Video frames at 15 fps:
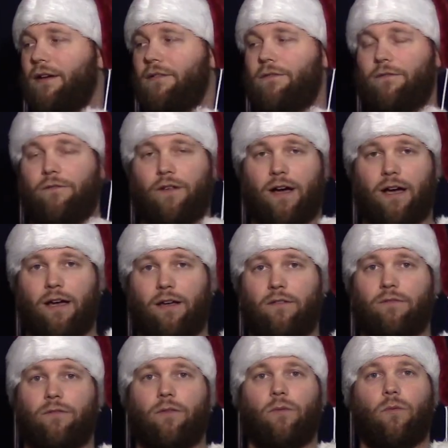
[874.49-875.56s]
5,
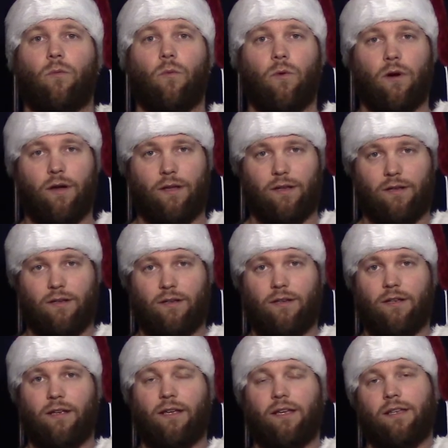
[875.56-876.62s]
1
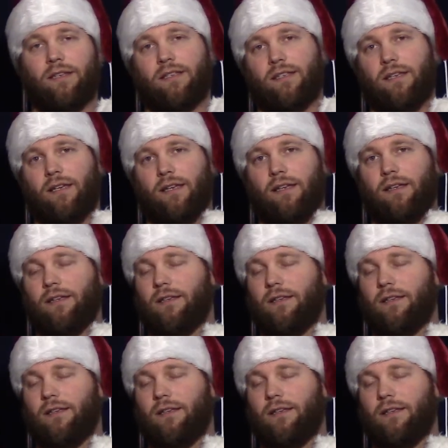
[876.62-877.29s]
in C.